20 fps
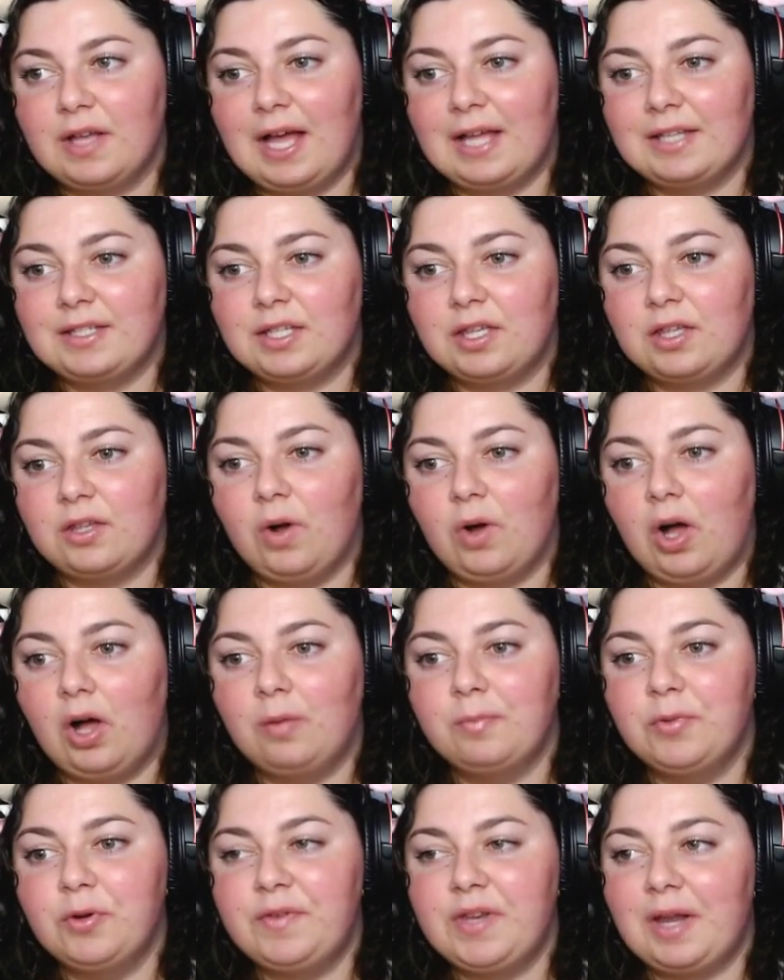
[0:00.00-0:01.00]
Add to queue.
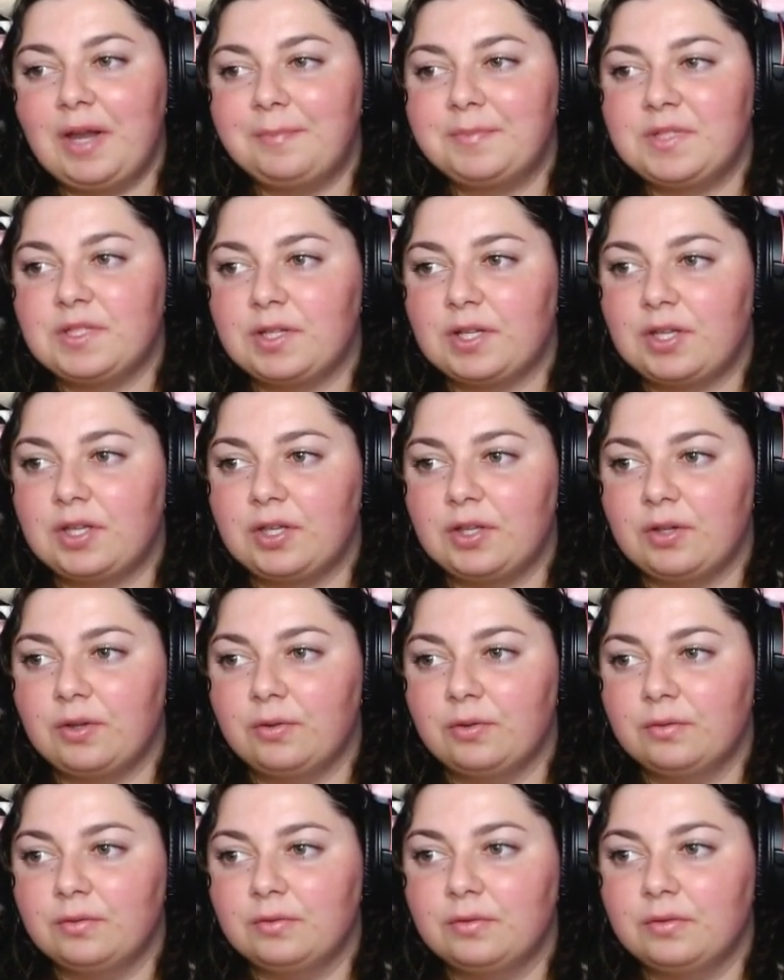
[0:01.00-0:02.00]
I'll move it up to the
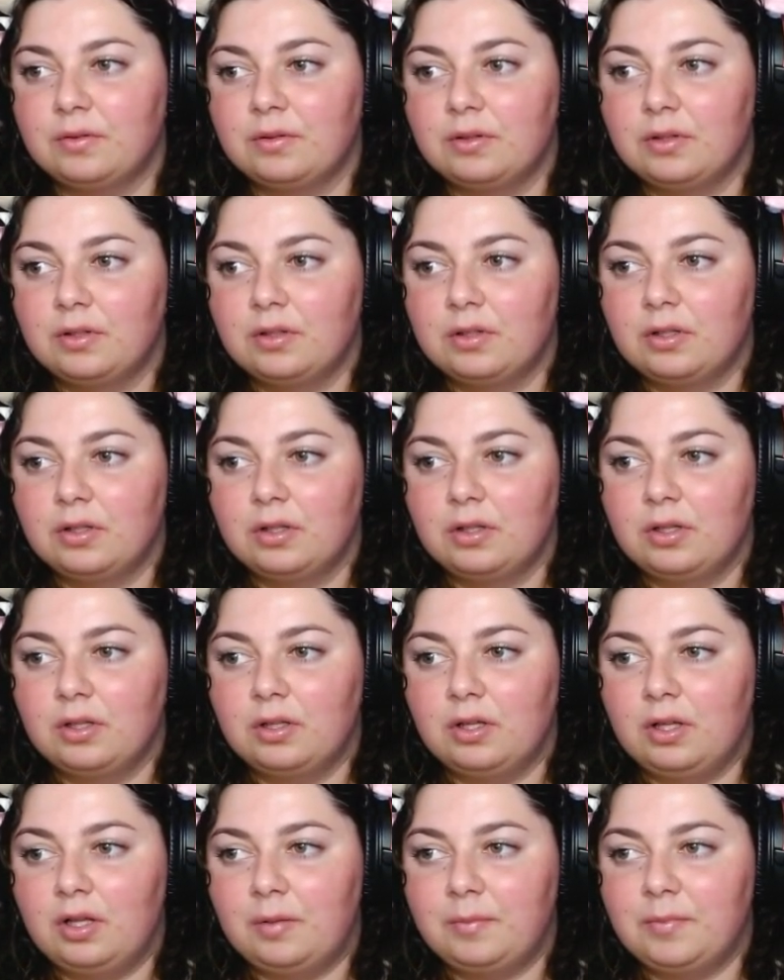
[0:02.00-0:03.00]
queue.
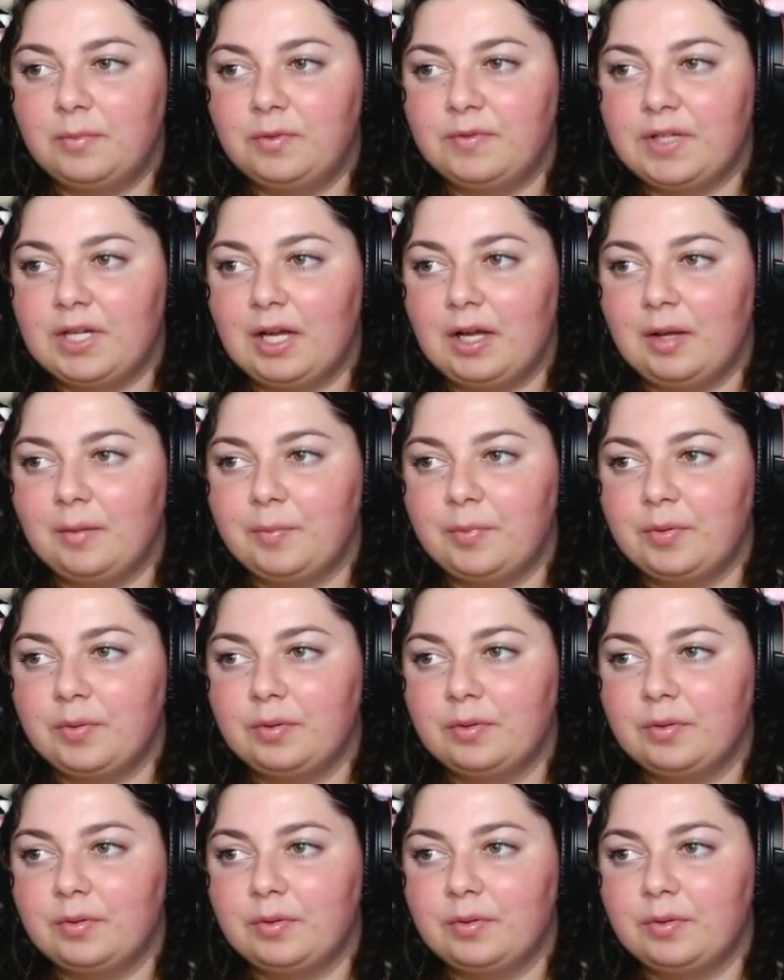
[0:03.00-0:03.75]
I'll move it up.